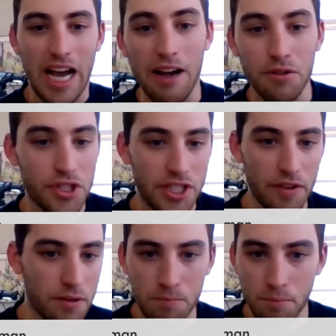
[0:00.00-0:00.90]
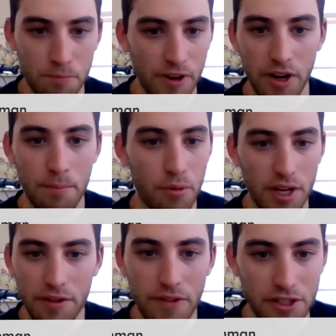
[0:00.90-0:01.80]
will just give a very
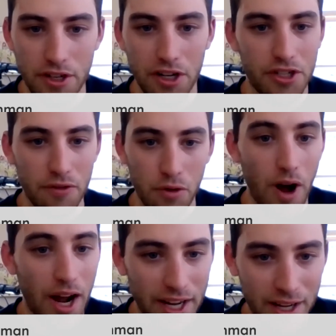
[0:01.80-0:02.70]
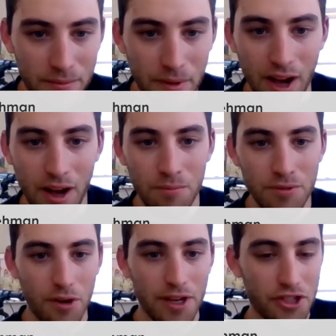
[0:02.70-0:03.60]
brief introduction of who I am.
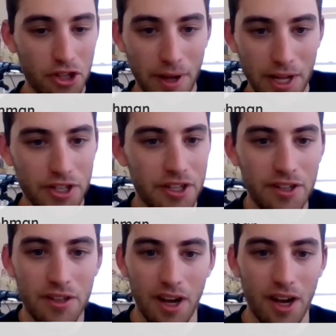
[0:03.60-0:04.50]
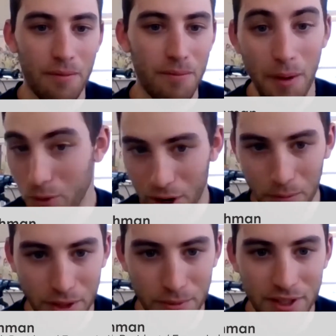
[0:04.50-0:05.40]
So as Jill mentioned, I'm Graham
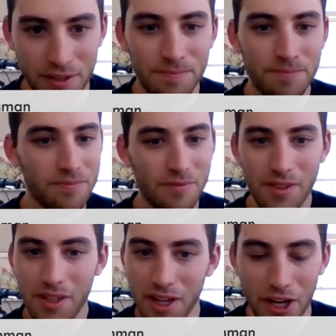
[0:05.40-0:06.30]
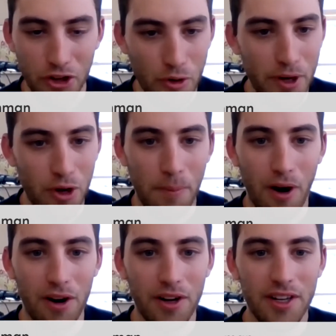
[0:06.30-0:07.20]
Lehman. I grew up in
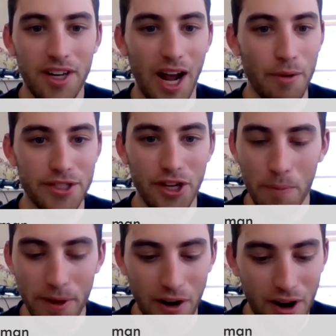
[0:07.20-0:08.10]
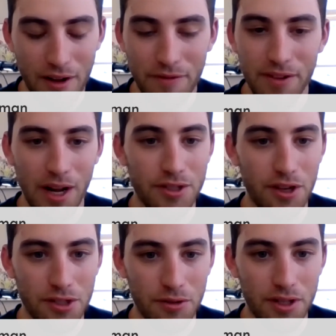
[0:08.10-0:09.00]
Park. I went to OPRF, and I was
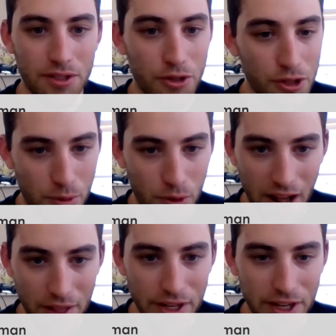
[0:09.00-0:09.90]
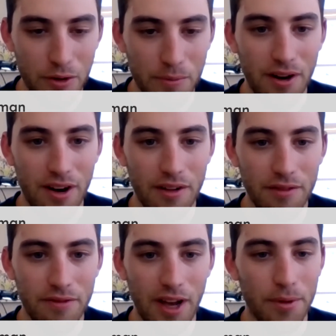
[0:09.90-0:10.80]
also a two-sport athlete at OPRF.
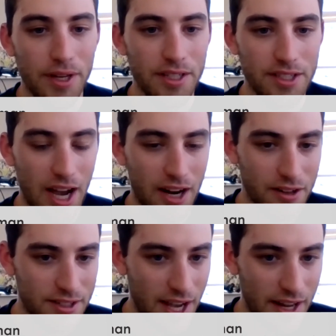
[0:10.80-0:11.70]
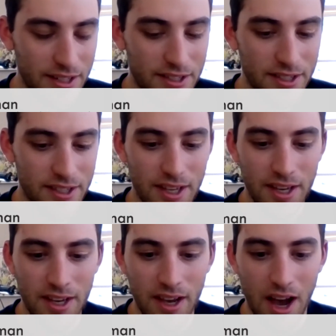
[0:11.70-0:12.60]
I played soccer and tennis.
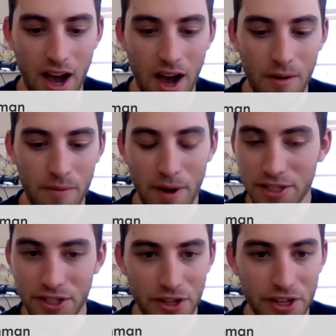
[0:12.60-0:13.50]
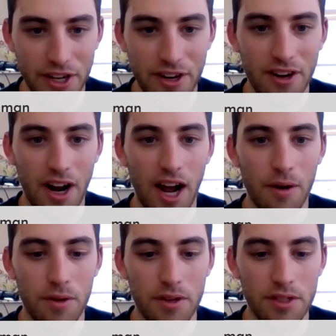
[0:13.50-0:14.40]
In my senior year, I
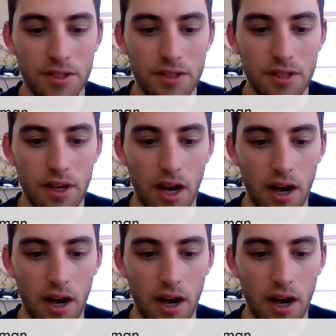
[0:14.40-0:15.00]
was